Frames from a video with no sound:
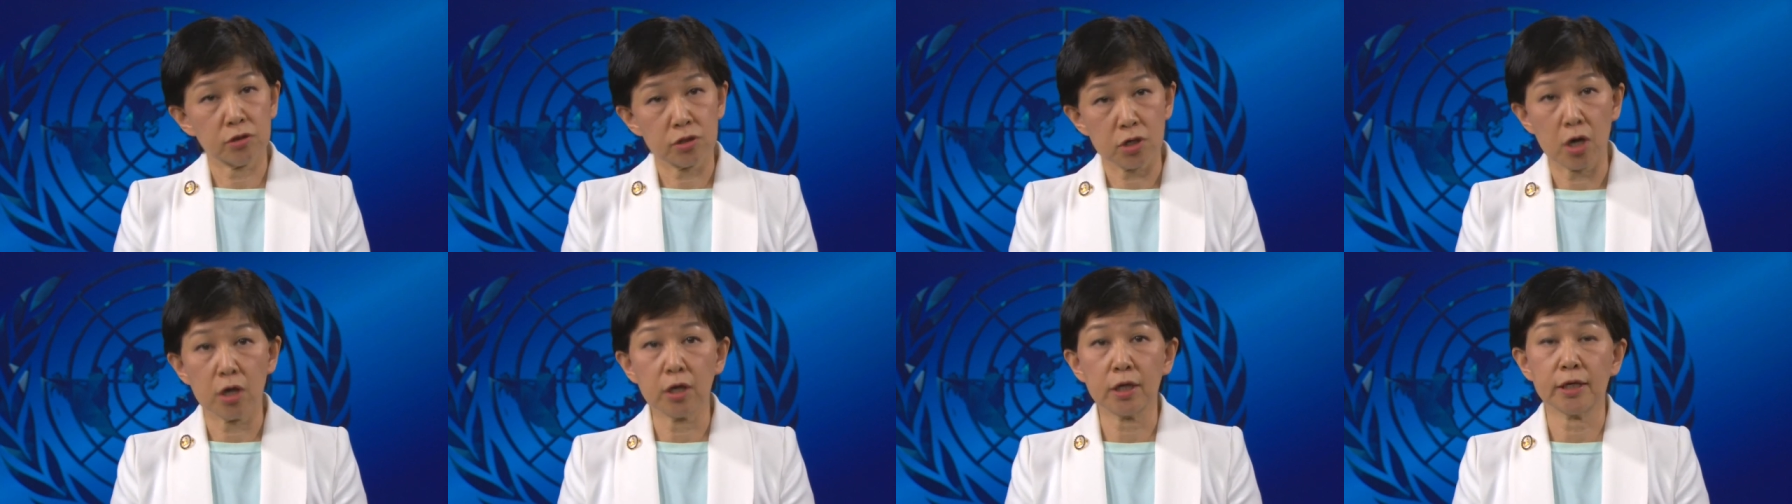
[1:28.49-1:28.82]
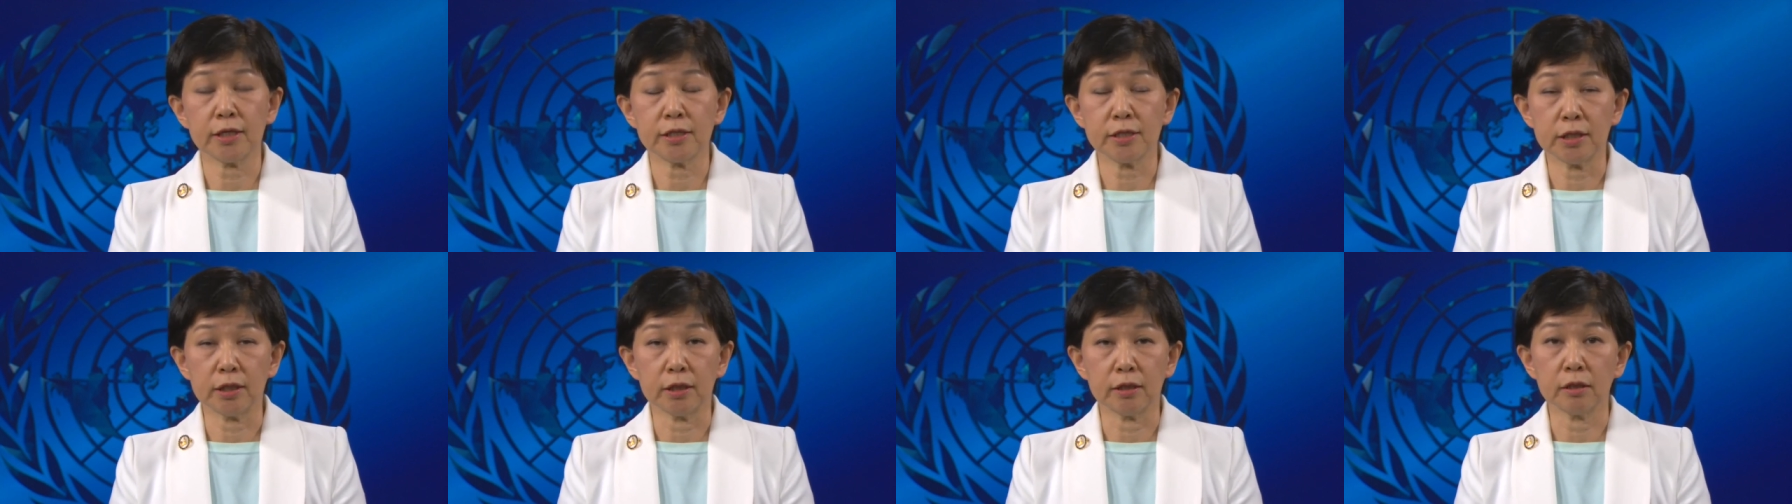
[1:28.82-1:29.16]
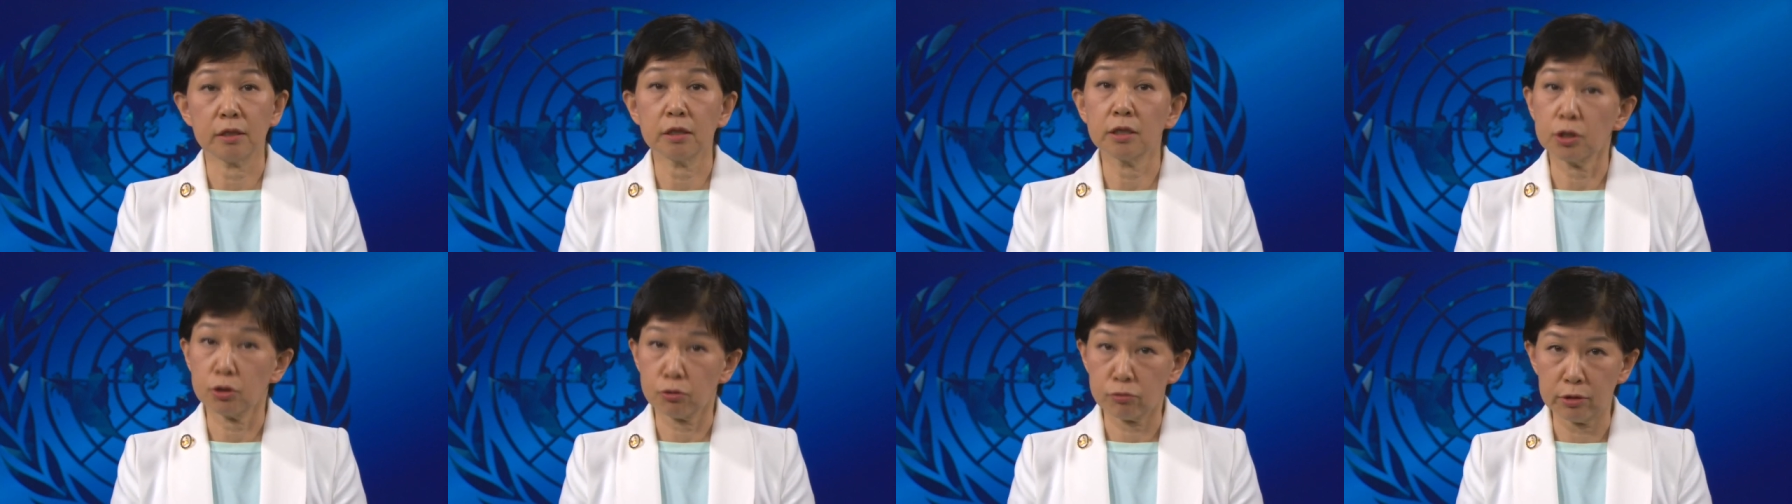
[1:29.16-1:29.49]

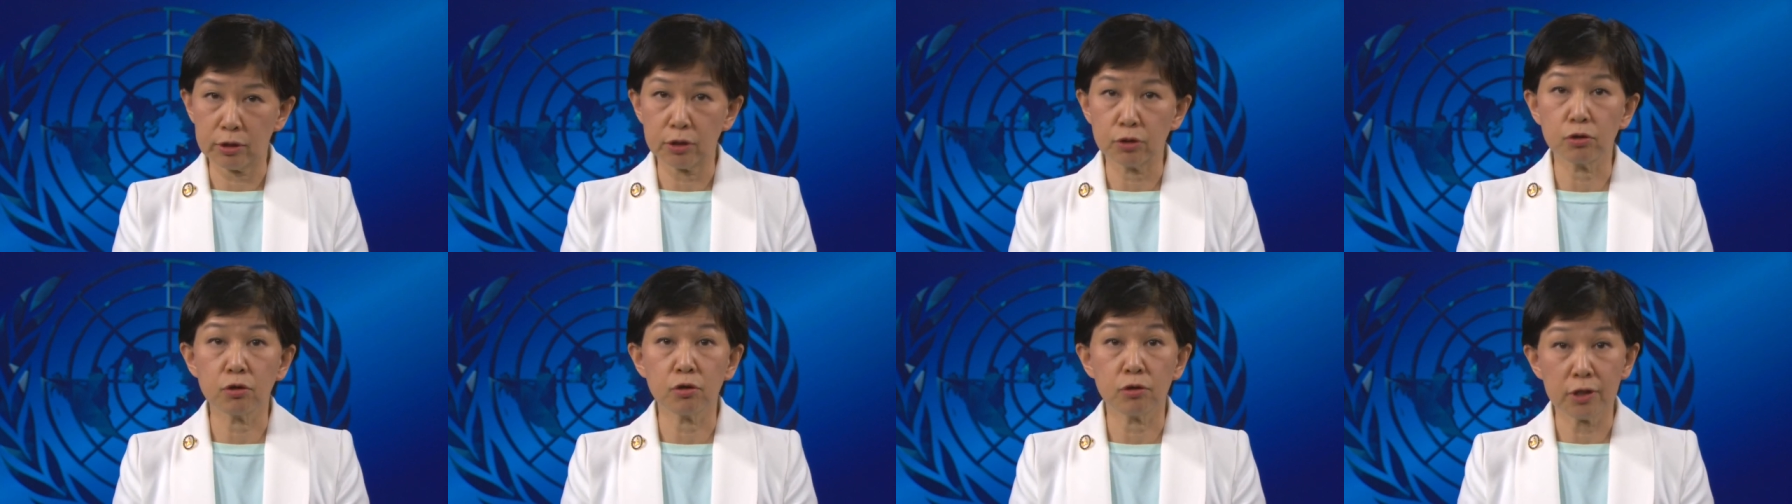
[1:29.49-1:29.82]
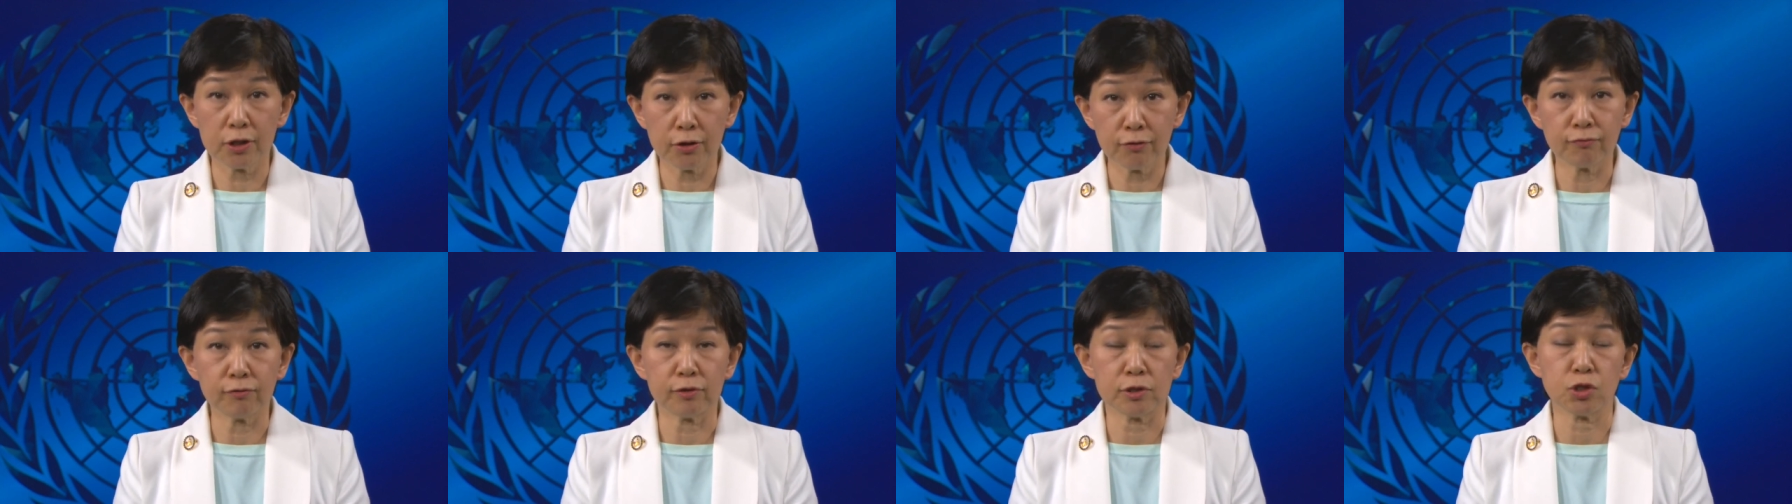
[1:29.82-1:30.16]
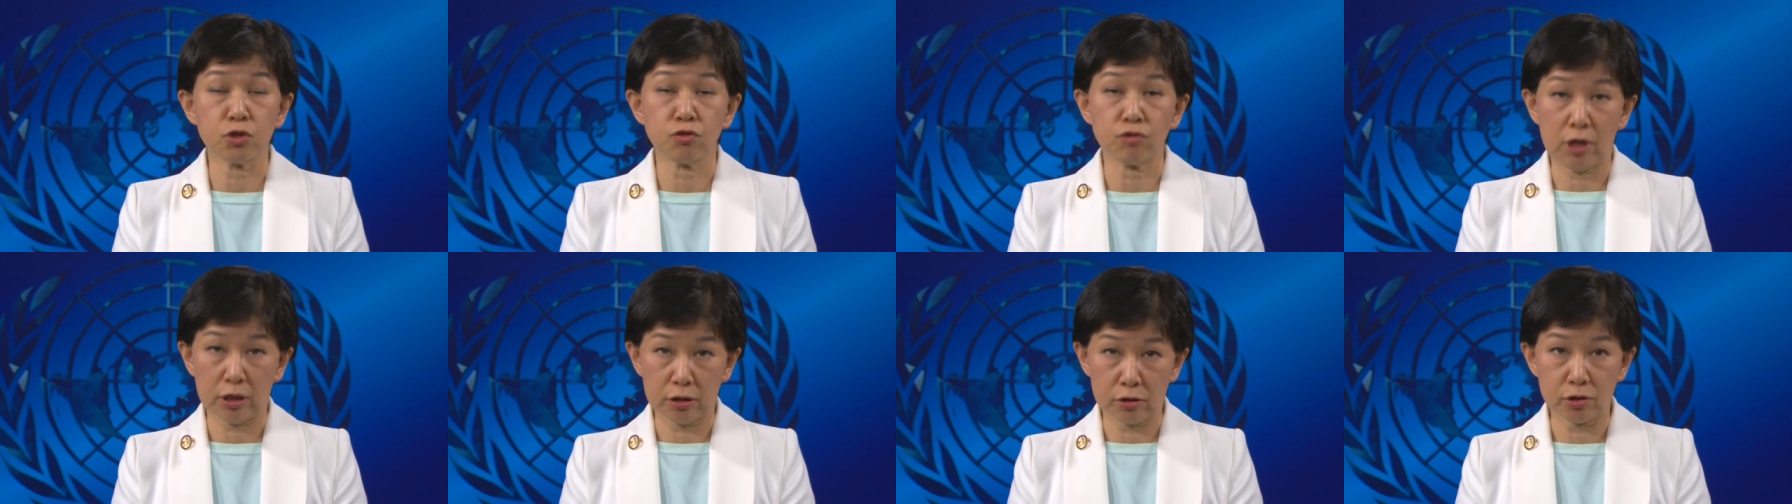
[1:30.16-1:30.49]
targeting critical
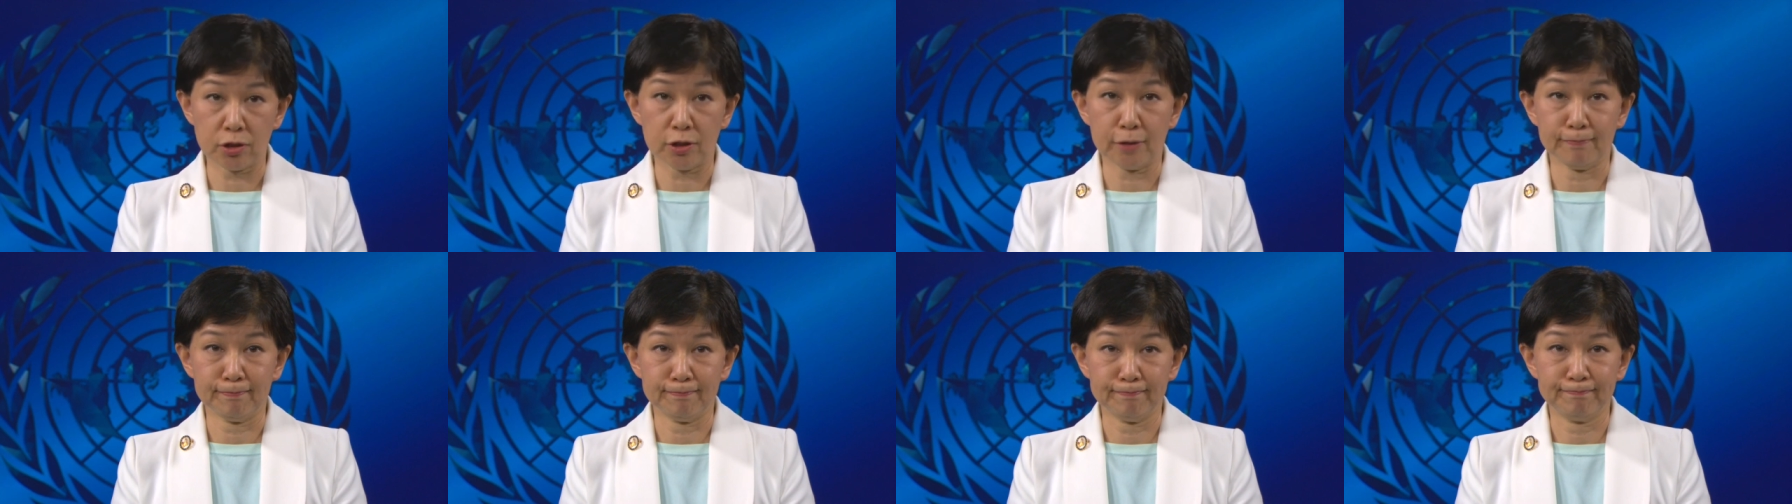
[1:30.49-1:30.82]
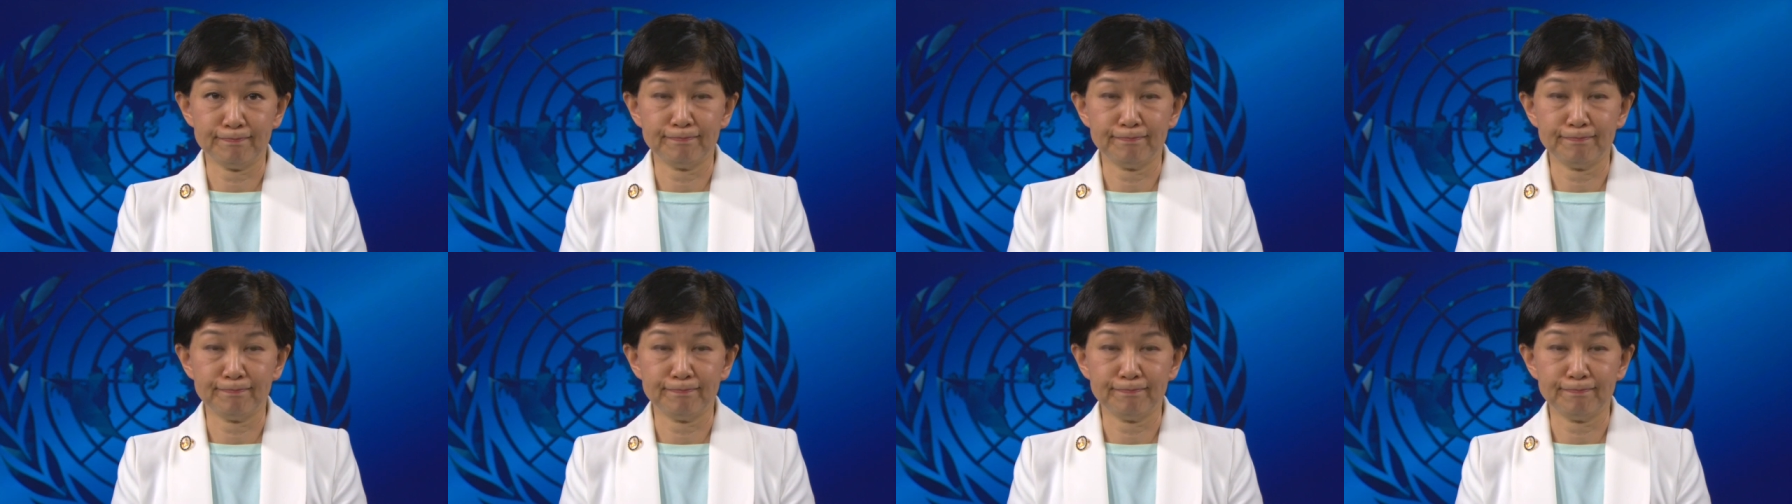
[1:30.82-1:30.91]
infrastructure.